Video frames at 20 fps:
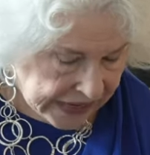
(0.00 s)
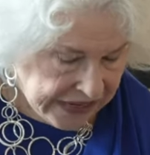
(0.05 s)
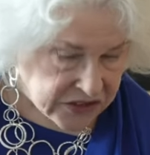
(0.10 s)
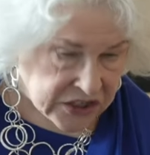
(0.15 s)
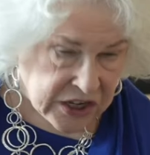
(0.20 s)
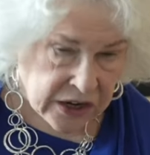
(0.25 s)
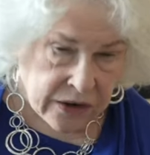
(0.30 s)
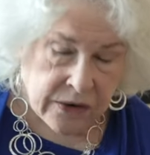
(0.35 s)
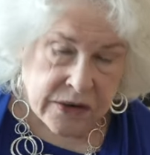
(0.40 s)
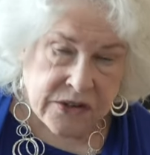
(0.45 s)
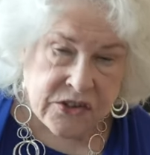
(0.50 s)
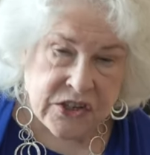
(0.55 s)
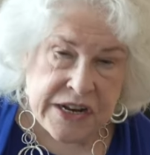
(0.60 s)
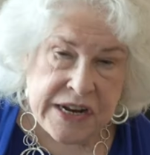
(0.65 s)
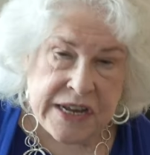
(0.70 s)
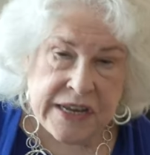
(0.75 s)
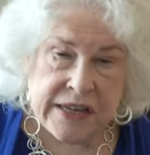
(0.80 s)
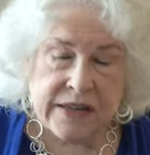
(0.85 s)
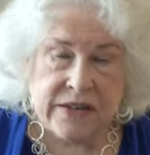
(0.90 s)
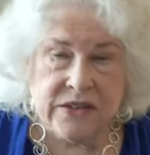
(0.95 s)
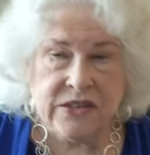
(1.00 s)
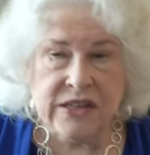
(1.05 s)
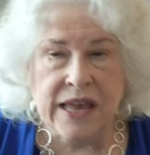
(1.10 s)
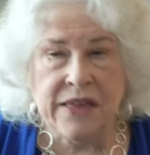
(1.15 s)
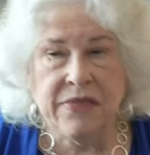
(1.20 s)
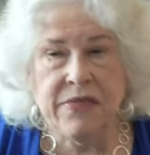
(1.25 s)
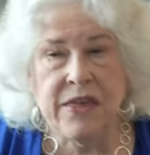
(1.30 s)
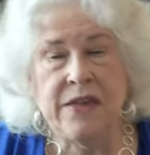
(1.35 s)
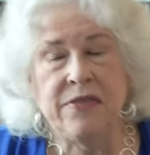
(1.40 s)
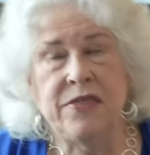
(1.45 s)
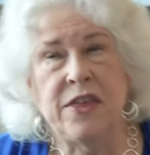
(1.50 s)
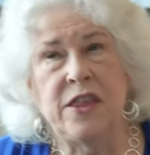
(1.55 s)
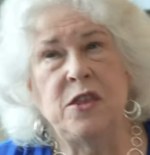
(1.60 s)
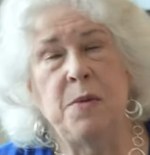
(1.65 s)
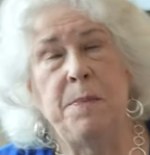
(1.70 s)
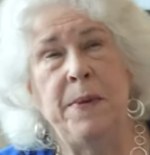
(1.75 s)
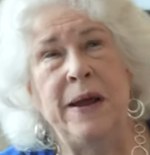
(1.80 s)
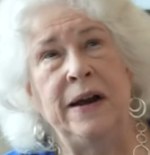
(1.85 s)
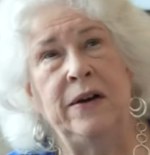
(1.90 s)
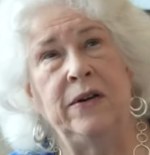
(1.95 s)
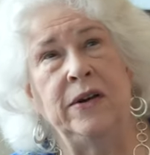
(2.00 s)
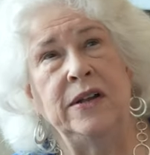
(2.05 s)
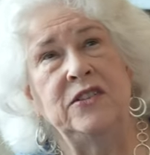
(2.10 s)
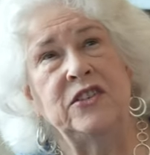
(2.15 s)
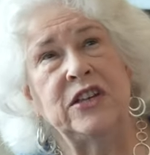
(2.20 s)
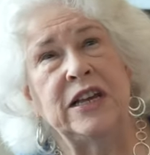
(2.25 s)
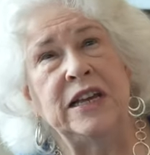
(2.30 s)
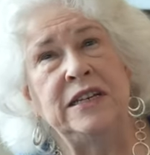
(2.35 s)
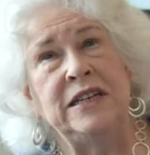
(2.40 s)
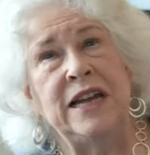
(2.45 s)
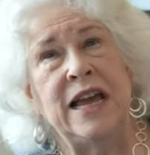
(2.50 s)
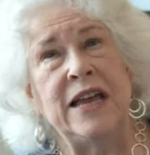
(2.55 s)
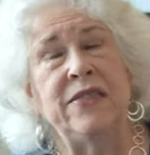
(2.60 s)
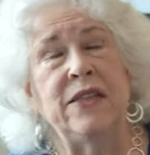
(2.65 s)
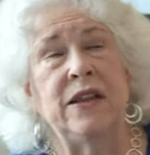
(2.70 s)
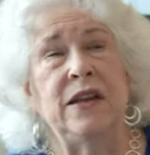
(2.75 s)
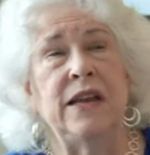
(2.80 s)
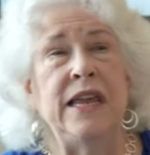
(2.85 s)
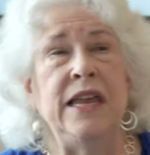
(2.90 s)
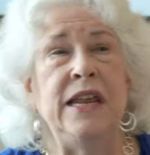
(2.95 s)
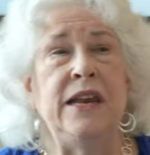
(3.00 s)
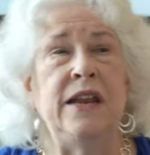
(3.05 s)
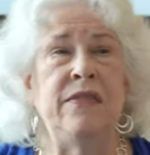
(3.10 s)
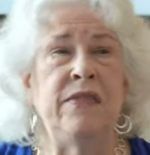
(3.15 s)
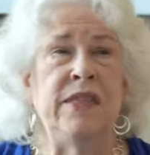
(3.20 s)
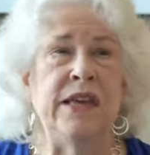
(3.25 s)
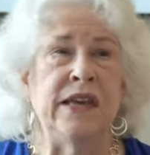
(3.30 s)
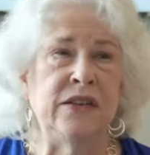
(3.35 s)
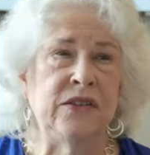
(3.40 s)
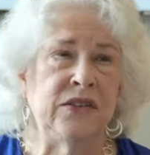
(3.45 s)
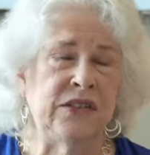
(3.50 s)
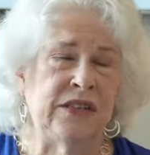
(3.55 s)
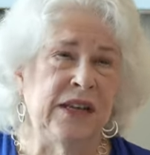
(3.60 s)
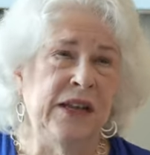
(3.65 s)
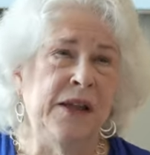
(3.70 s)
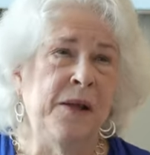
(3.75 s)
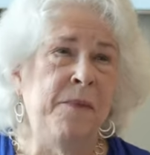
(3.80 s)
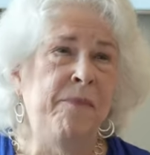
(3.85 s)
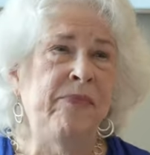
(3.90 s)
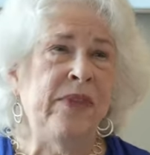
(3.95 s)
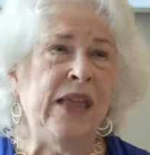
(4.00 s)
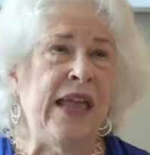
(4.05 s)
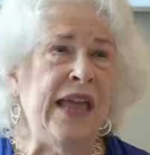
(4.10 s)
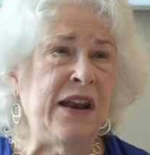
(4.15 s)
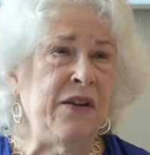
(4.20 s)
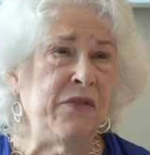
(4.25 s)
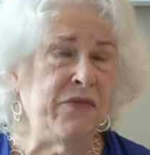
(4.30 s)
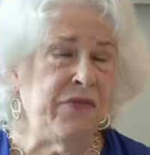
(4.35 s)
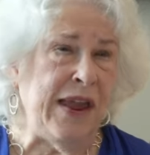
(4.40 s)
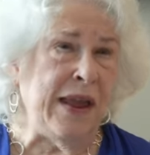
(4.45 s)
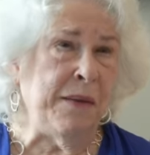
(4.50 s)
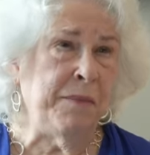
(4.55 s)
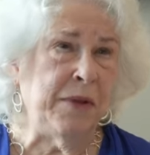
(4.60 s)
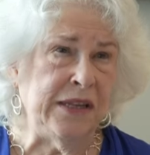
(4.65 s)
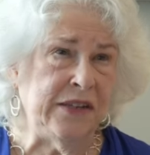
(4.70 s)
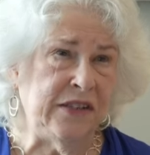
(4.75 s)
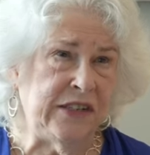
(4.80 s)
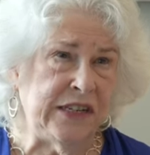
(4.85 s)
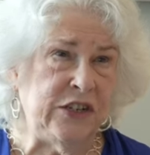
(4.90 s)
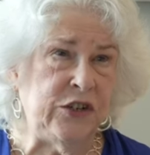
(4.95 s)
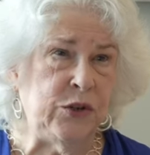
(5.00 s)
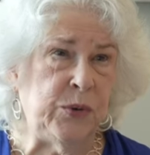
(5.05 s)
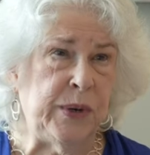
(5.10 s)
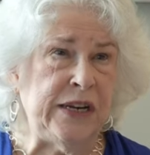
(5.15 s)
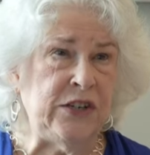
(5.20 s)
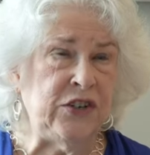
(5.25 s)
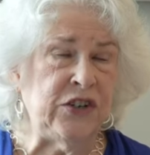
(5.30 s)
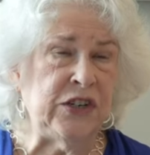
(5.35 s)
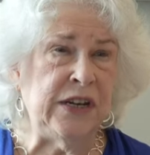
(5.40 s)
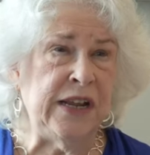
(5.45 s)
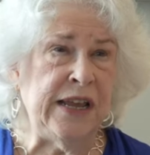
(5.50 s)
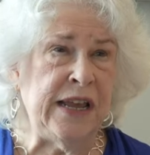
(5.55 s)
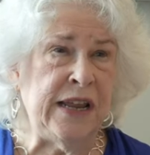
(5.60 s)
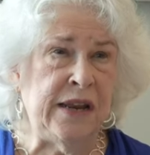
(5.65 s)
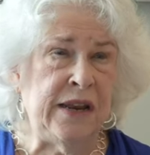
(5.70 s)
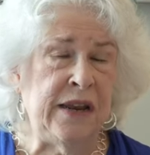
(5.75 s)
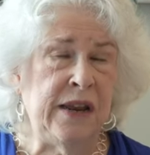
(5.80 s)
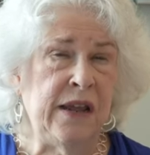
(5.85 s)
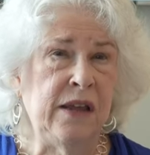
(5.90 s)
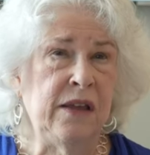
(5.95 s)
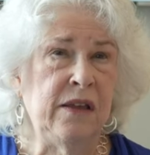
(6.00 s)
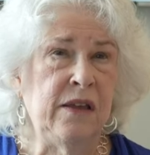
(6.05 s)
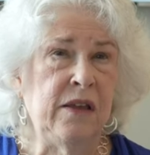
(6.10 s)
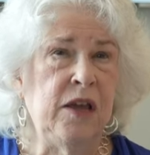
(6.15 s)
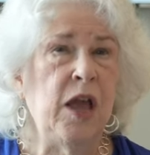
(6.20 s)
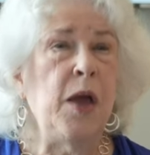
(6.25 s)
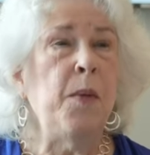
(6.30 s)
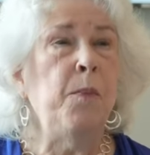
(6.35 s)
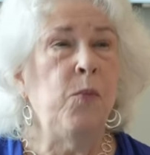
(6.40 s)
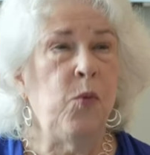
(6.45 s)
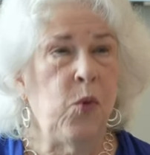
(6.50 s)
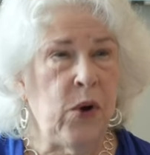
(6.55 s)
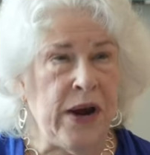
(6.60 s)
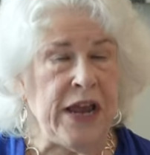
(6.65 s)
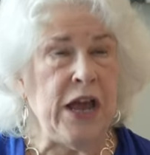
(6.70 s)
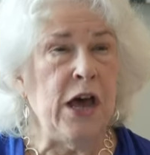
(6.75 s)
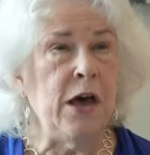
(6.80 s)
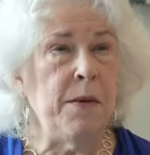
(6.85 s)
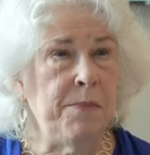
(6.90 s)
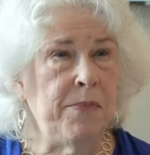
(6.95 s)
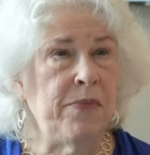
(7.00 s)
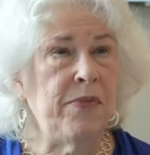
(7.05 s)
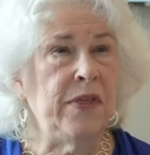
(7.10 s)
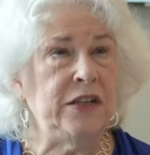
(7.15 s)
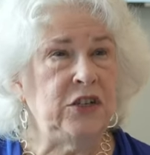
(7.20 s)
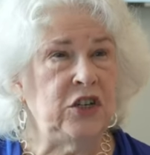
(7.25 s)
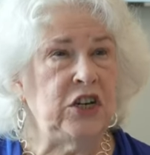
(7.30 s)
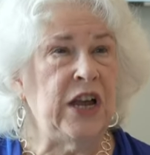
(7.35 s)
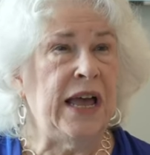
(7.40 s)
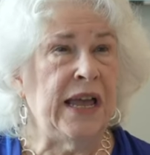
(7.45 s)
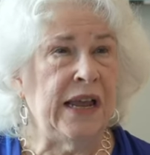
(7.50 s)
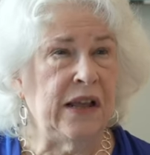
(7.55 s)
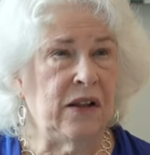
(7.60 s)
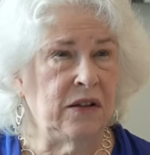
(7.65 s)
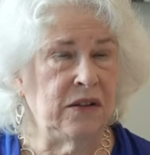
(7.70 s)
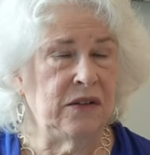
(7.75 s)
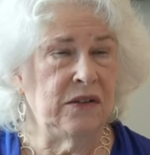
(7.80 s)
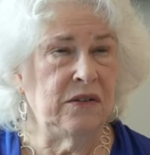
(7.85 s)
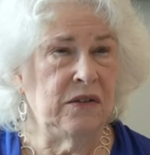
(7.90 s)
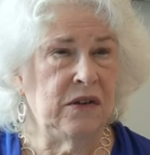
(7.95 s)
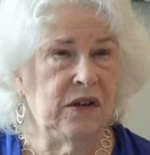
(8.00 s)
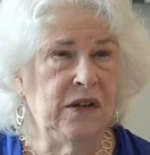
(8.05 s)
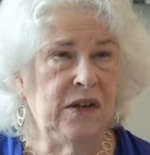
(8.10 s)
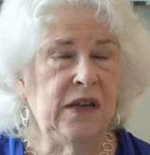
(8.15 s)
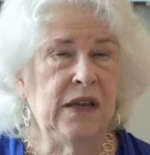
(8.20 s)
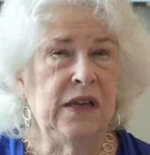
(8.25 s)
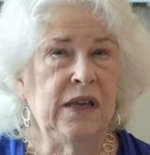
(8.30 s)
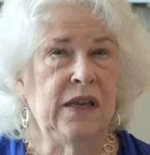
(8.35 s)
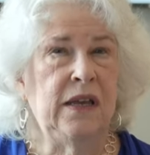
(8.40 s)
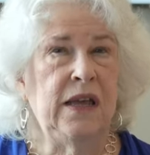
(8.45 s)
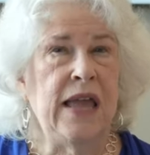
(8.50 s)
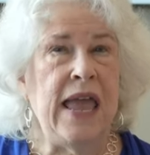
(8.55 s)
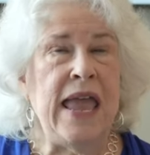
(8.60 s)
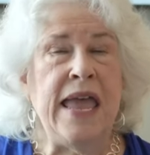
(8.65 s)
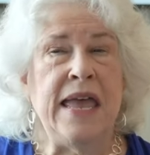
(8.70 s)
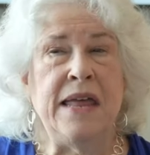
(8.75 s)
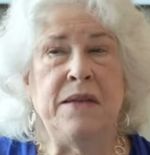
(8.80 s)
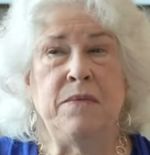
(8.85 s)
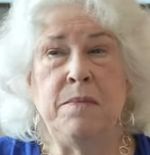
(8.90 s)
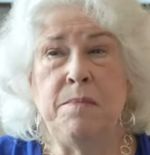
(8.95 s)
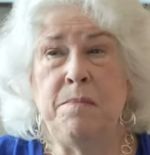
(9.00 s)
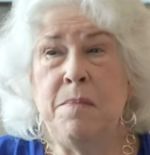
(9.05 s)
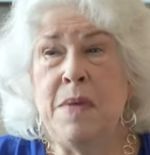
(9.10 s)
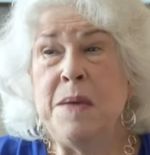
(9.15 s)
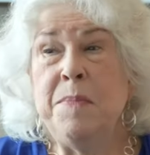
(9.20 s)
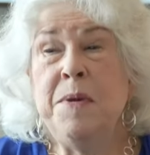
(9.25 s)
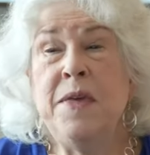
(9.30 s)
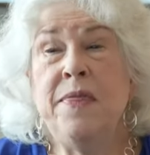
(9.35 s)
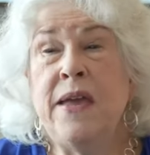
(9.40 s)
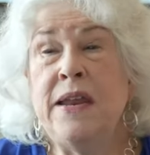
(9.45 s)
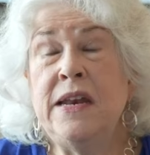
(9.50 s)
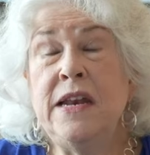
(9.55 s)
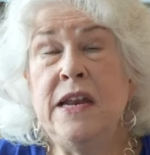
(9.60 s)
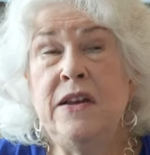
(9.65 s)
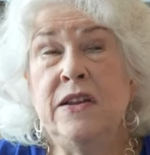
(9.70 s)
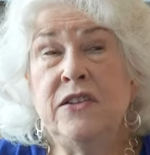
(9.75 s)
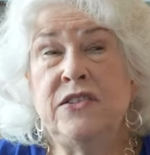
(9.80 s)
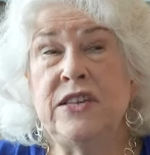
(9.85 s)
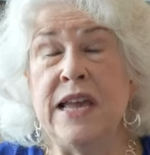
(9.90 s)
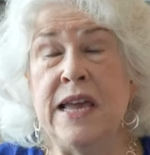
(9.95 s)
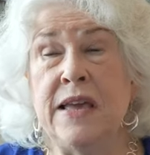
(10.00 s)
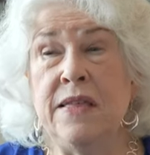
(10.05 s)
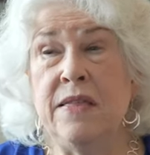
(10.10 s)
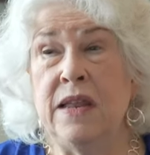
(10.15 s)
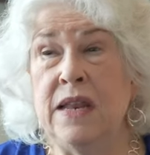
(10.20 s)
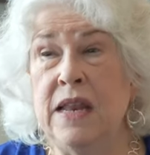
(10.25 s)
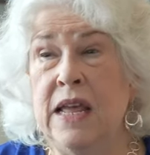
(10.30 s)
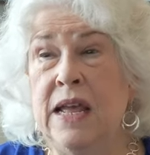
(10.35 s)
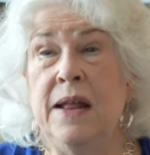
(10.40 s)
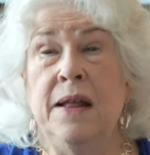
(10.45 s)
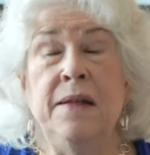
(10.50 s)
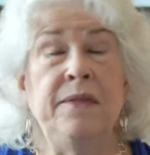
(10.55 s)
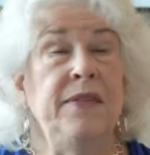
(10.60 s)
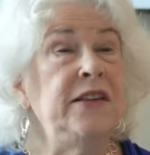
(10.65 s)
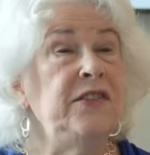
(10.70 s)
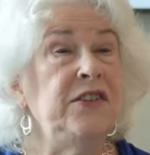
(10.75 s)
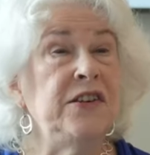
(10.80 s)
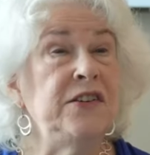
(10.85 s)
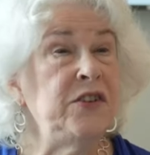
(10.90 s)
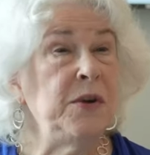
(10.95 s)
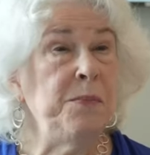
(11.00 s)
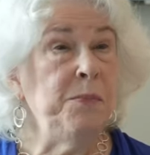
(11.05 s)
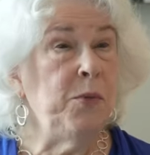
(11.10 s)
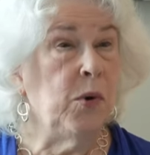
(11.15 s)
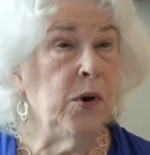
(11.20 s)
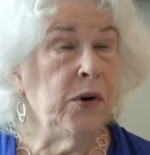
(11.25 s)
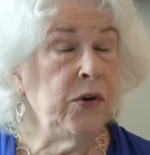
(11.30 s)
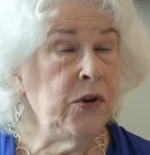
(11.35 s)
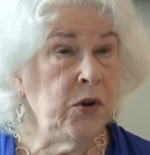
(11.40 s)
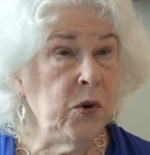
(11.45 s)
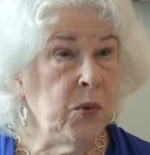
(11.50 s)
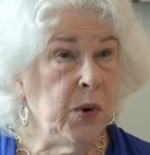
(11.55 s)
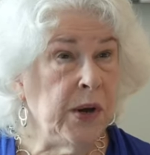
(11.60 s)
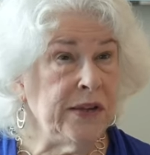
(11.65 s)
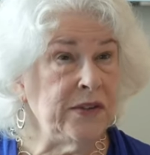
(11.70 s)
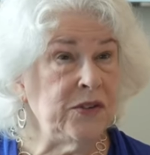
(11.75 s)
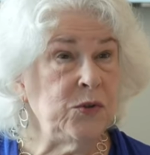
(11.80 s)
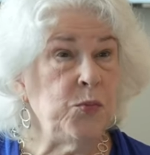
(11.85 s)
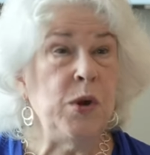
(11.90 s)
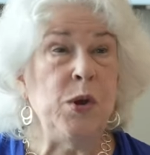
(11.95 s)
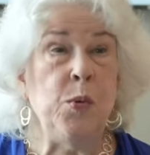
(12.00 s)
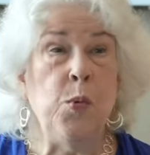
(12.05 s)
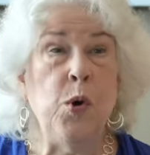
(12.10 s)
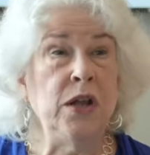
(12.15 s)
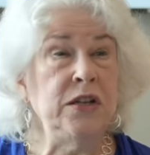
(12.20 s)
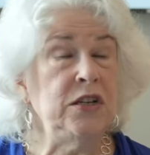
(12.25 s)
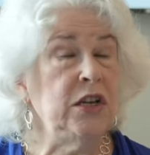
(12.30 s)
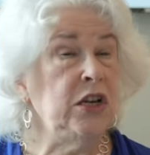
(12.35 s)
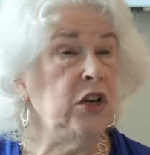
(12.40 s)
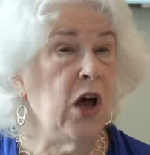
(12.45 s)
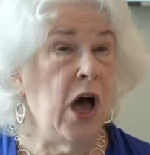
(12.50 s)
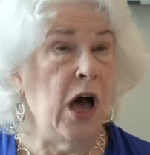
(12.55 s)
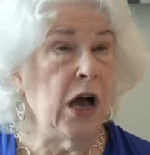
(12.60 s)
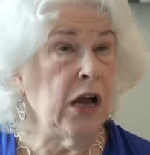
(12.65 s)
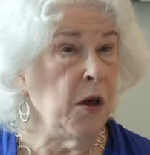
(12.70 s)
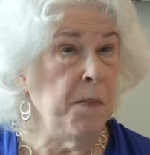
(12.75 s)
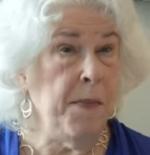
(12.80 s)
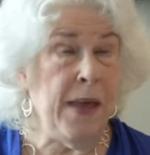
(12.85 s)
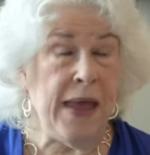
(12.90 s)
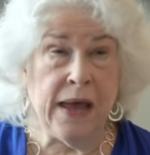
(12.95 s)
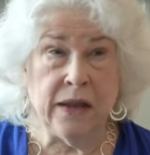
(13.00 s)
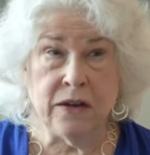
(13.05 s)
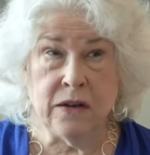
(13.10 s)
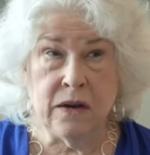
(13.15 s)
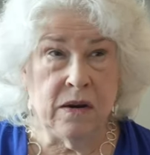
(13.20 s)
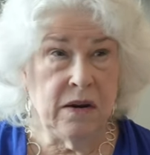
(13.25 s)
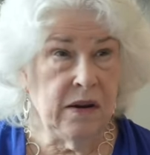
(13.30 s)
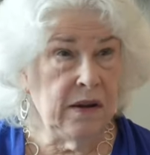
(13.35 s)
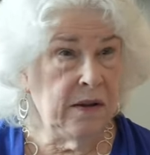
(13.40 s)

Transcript: as hard as it is, I think that the parents can take the lead in this at a family situation and bring up the child. Mm-hmm. And maybe they need to say, this is important to us. We want to talk about